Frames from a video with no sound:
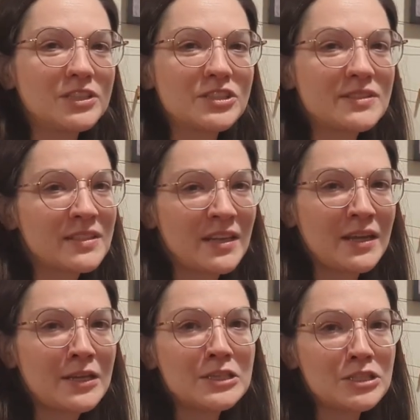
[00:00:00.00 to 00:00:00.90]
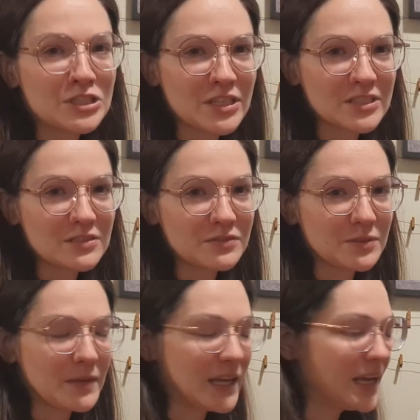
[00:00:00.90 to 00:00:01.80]
just does it
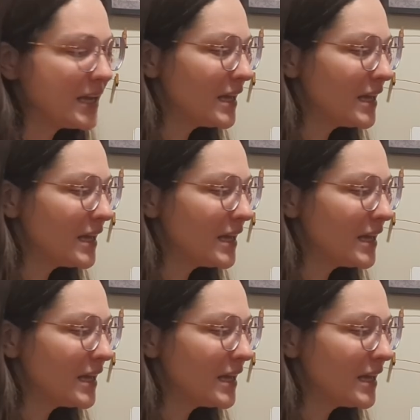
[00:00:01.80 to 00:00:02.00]
for me.